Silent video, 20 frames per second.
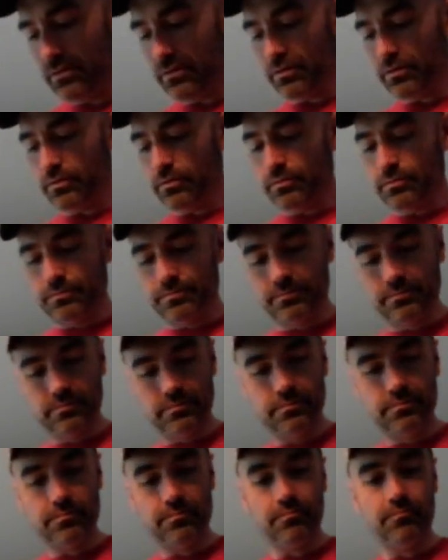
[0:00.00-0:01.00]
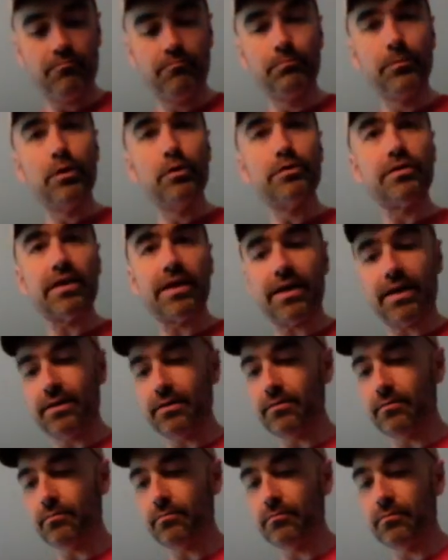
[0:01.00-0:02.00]
little music
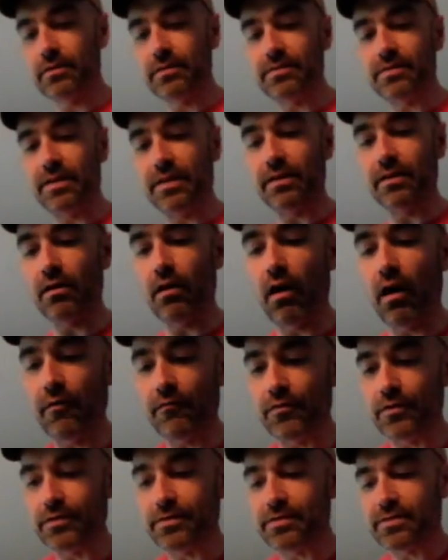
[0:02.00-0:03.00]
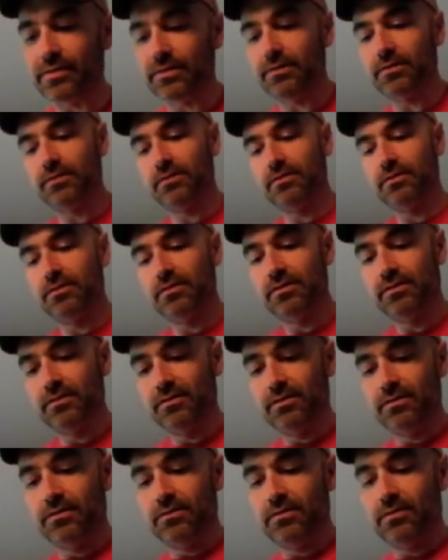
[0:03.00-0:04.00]
listening office.
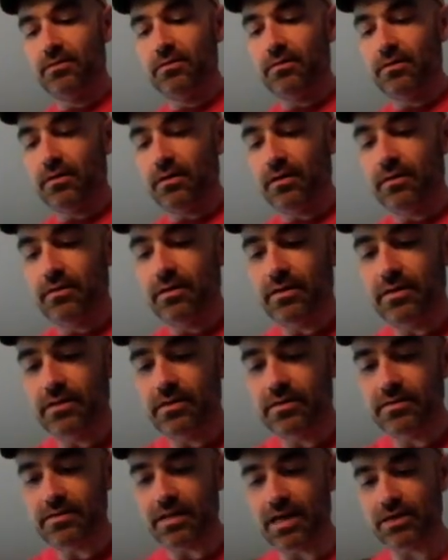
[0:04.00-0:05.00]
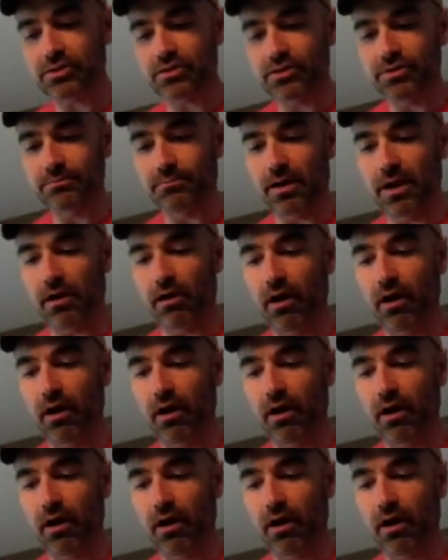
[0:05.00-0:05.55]
It's actually my